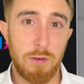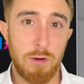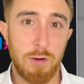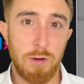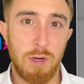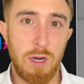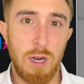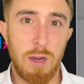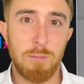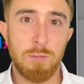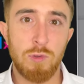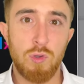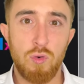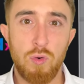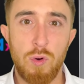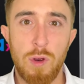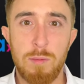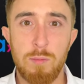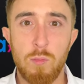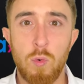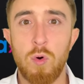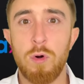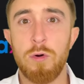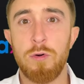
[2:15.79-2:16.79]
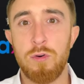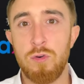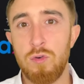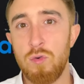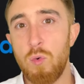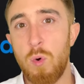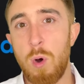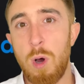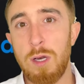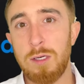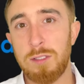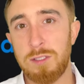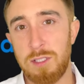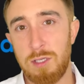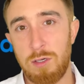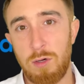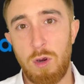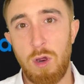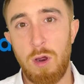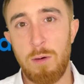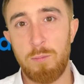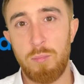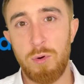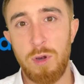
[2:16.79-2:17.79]
come to a more nuanced and
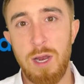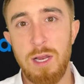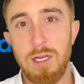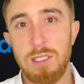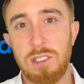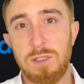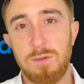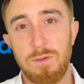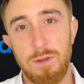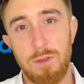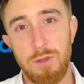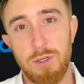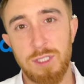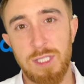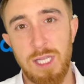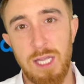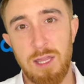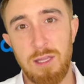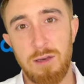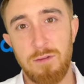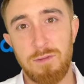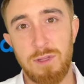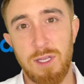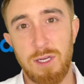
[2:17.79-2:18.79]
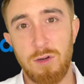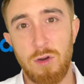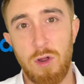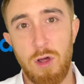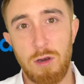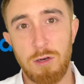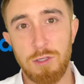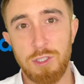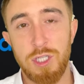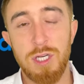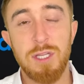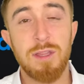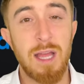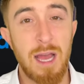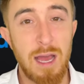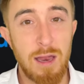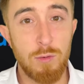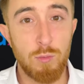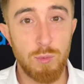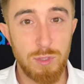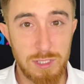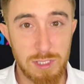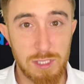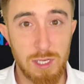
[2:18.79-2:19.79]
comprehensive understanding of technology, and that we
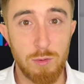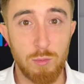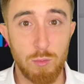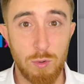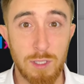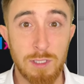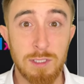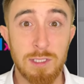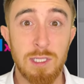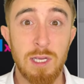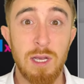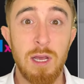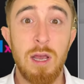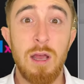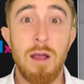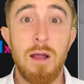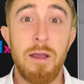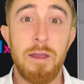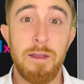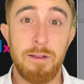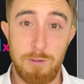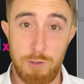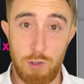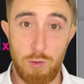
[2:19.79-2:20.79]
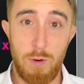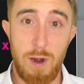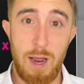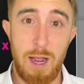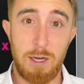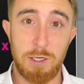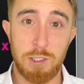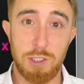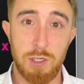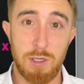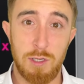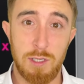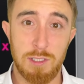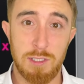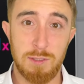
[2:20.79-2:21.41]
said was interactionalism.